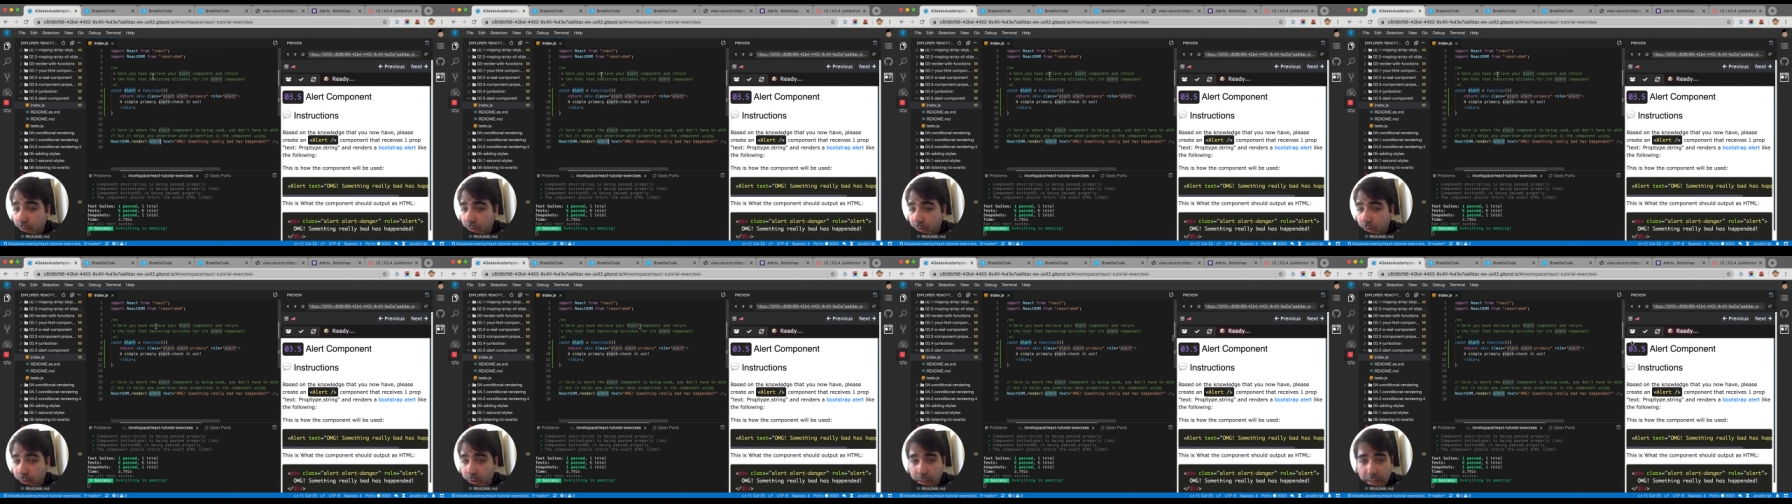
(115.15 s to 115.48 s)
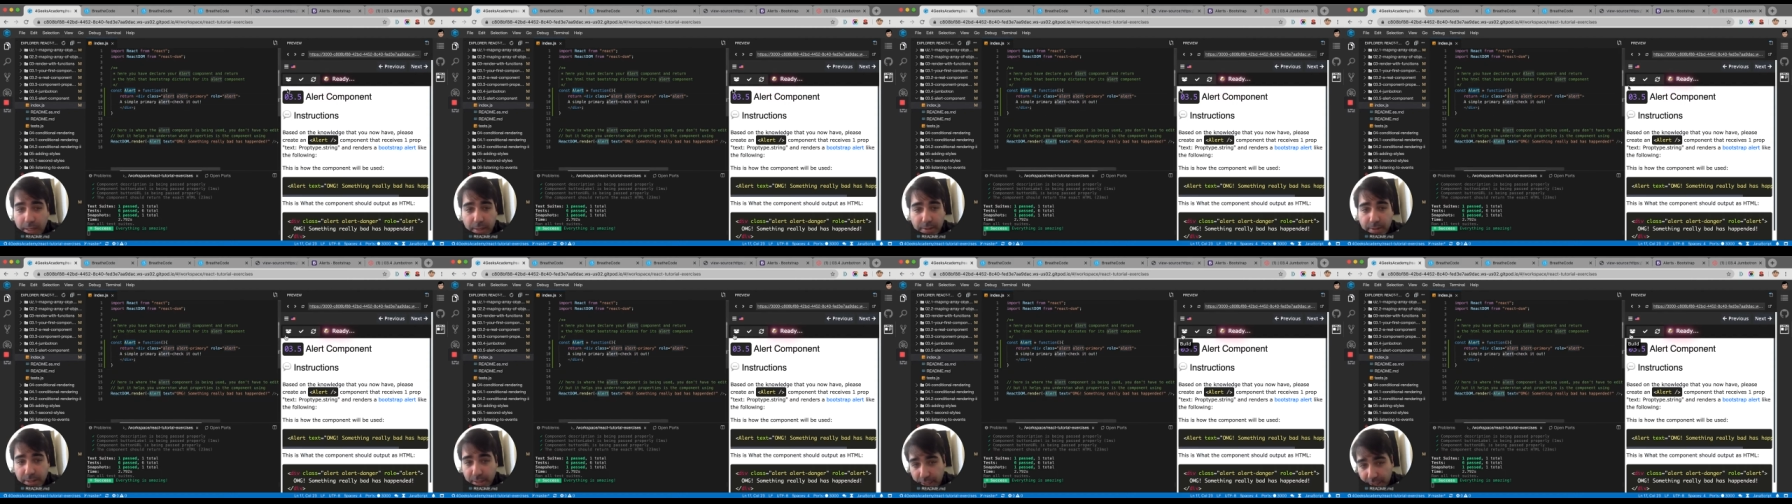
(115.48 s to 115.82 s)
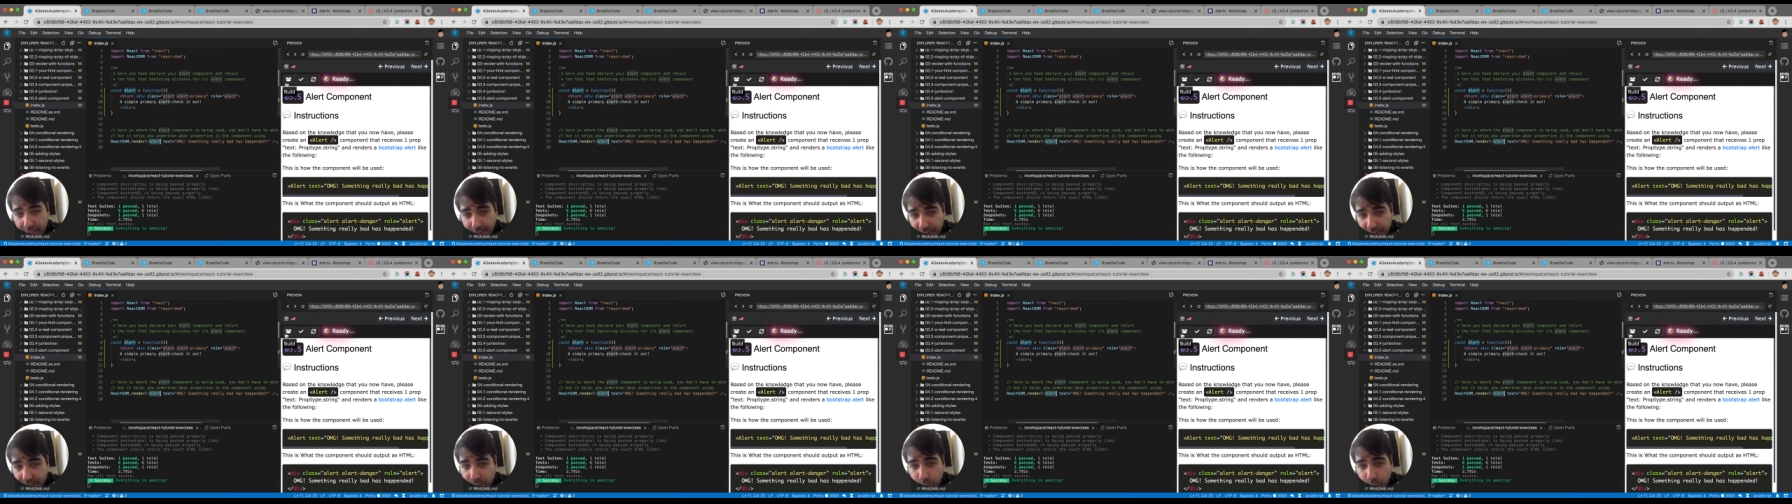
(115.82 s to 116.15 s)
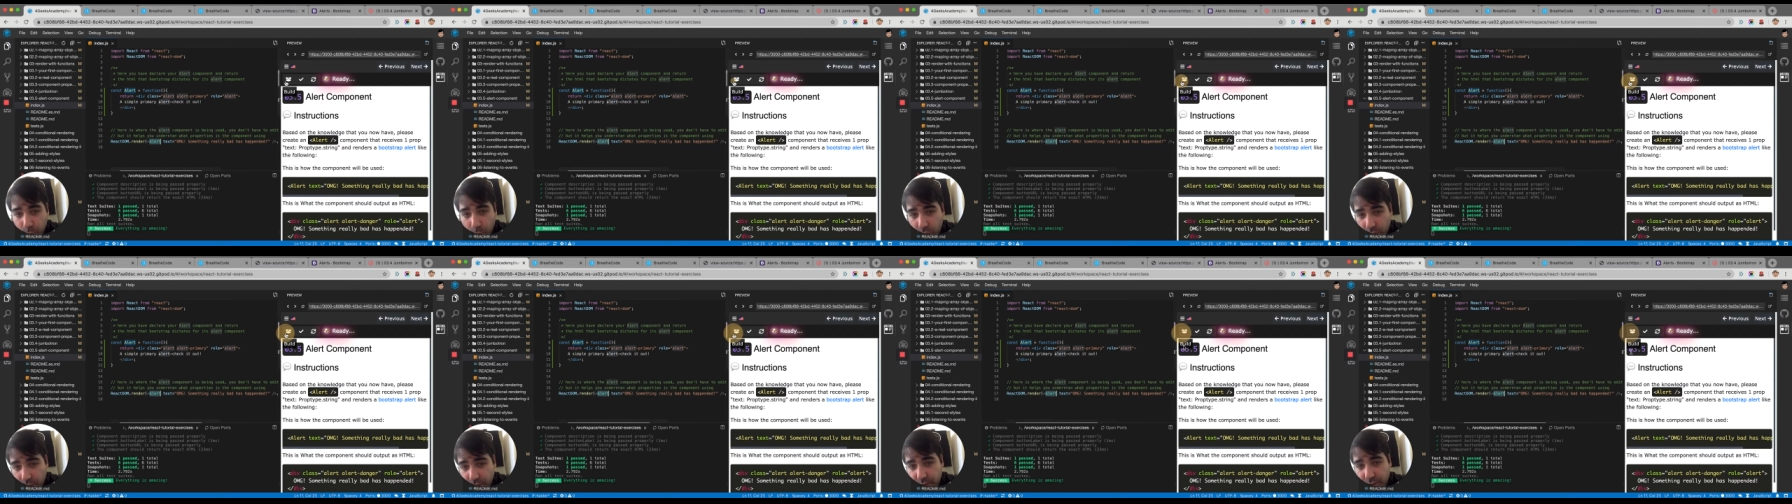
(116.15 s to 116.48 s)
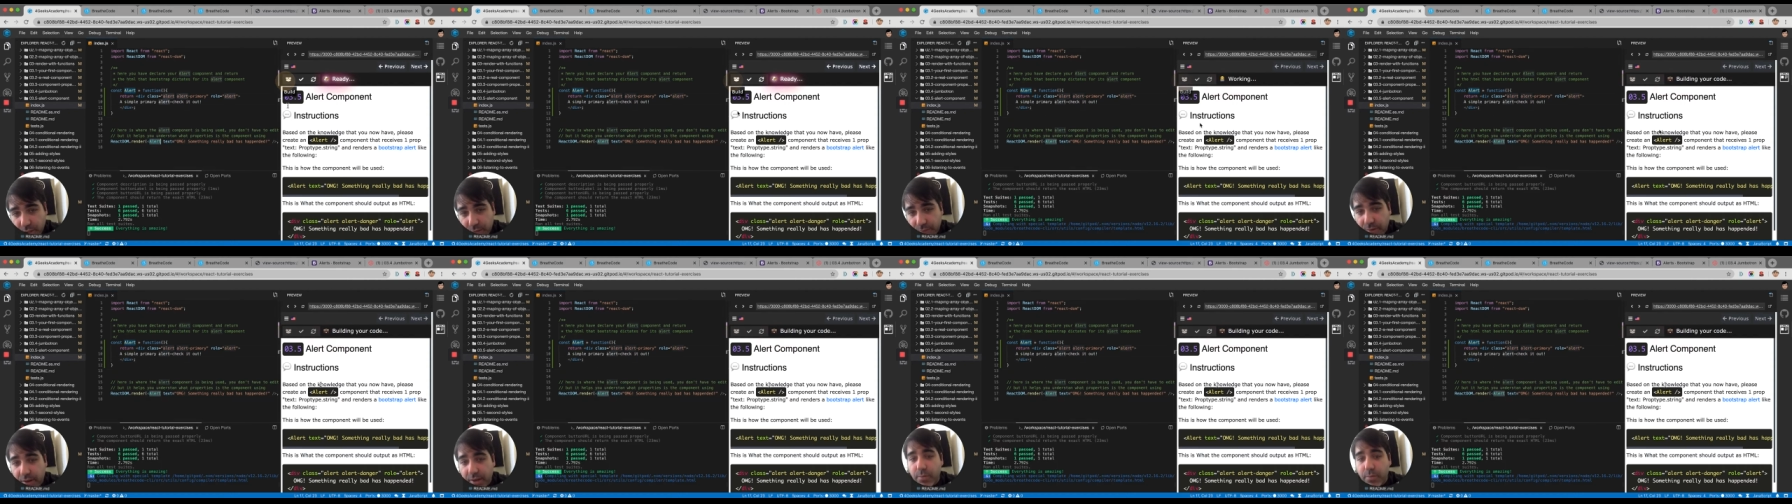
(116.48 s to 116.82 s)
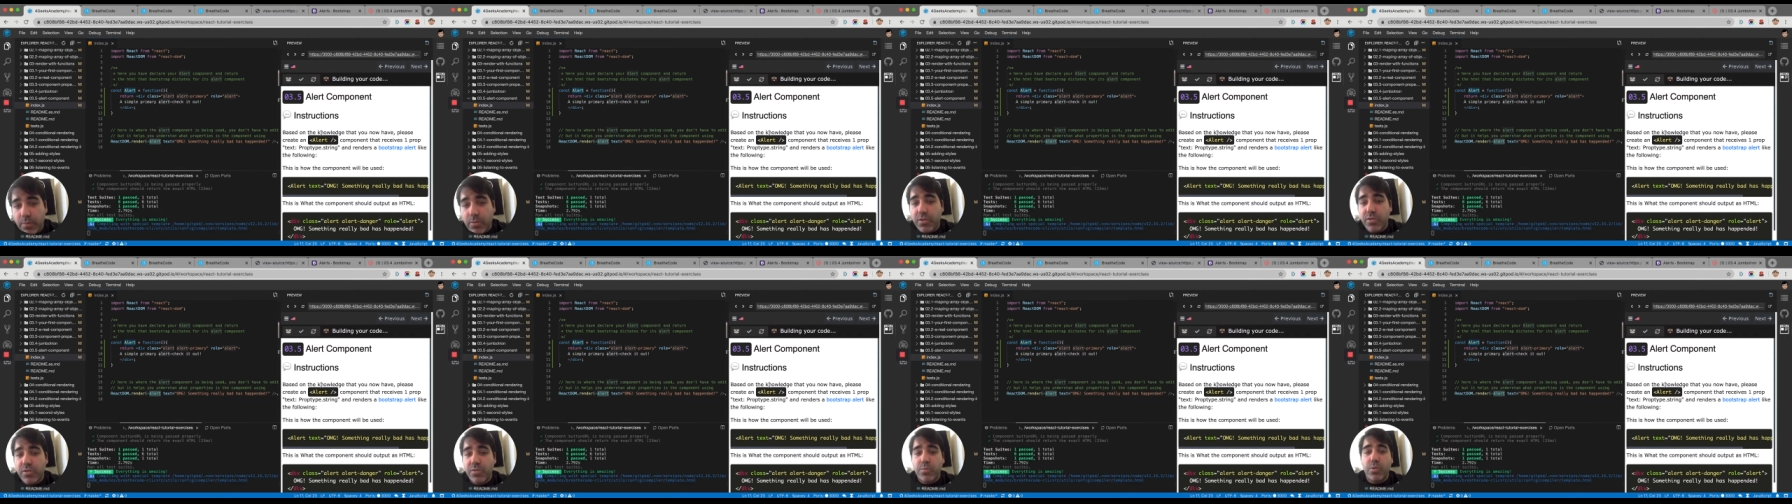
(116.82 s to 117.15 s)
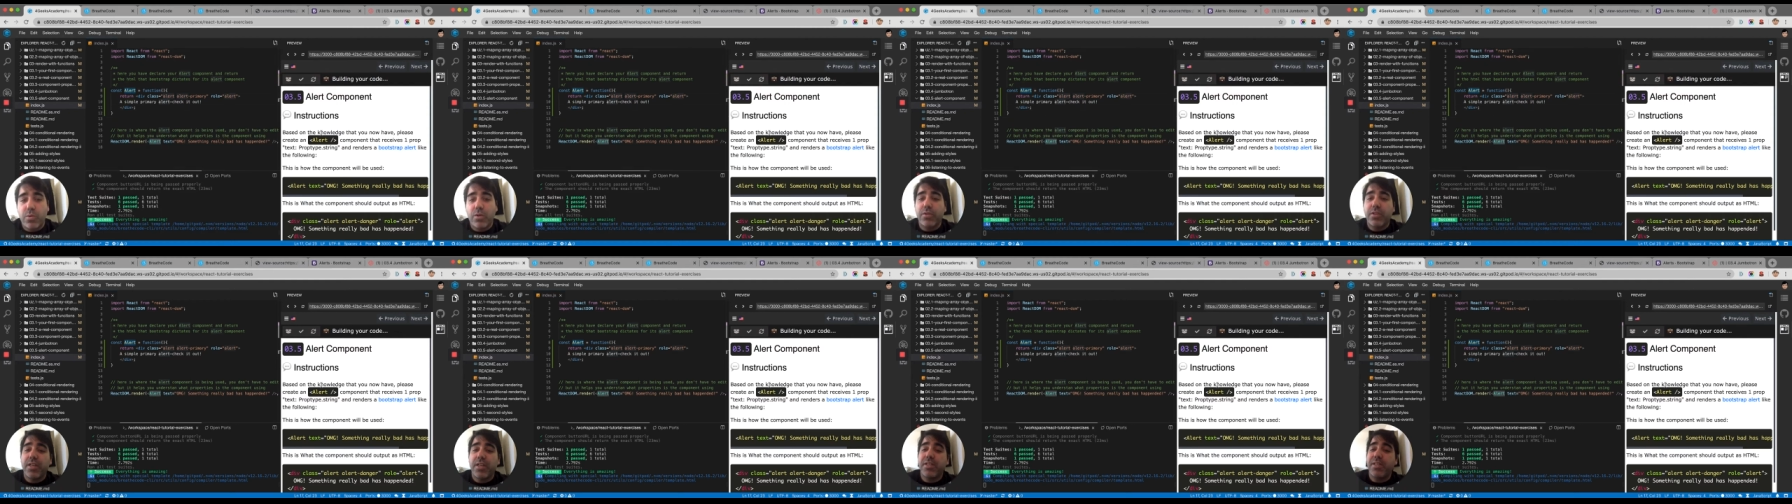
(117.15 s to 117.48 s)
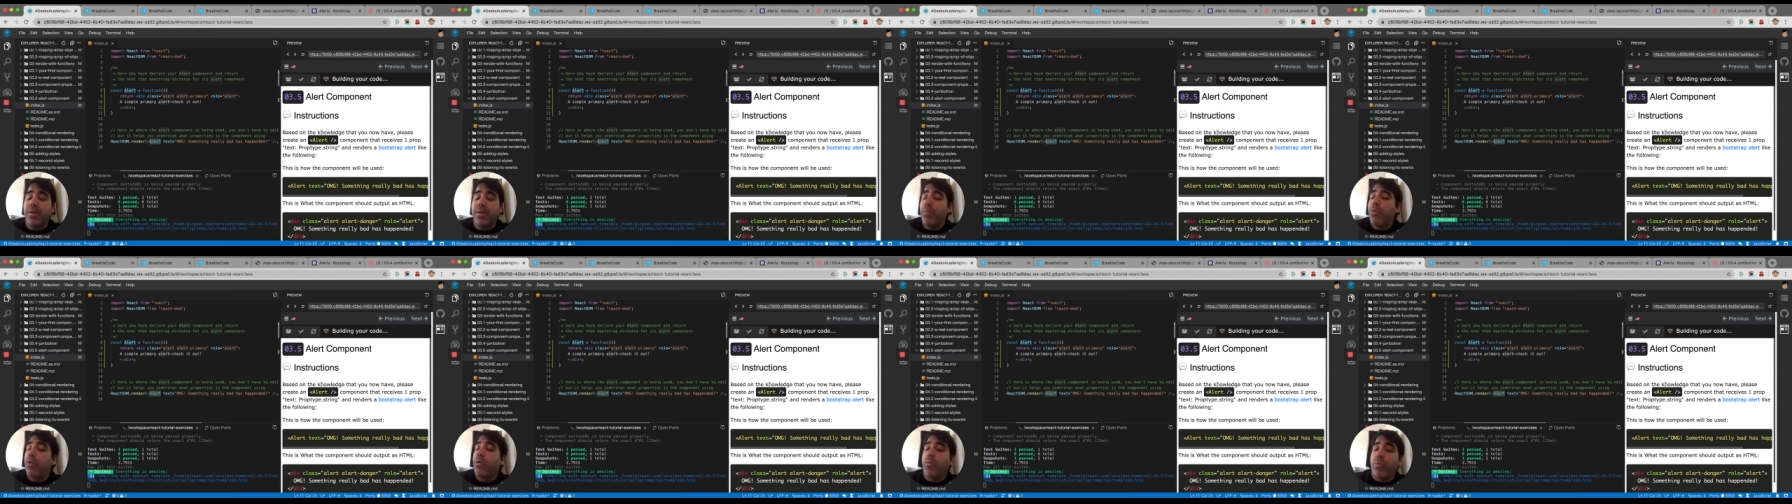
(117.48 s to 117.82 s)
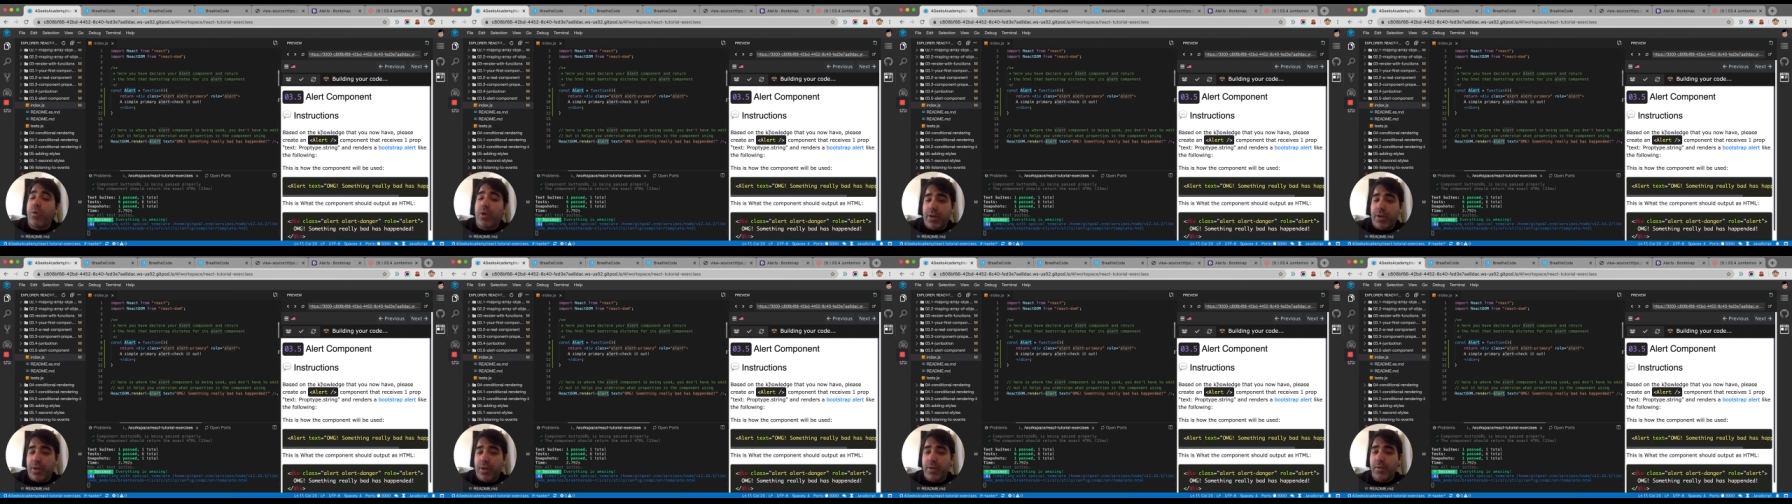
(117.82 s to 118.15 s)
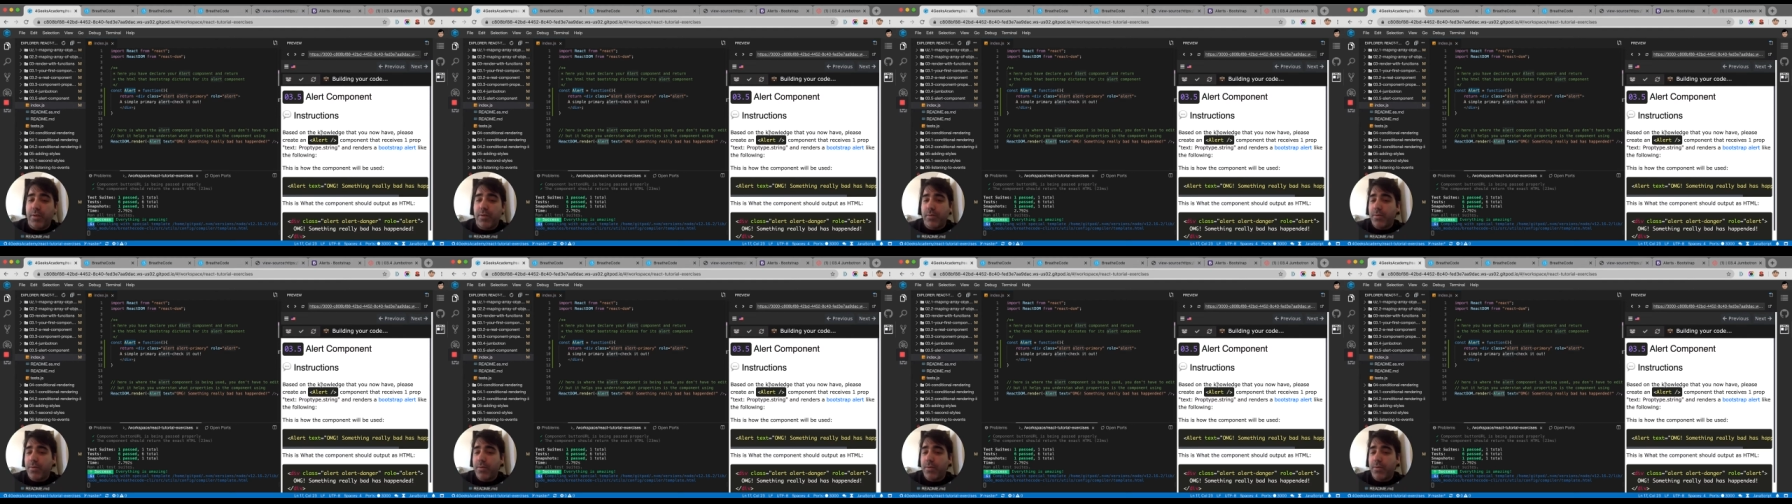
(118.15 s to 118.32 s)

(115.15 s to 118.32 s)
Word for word: Yeah, like this works. If I just run this, it will work.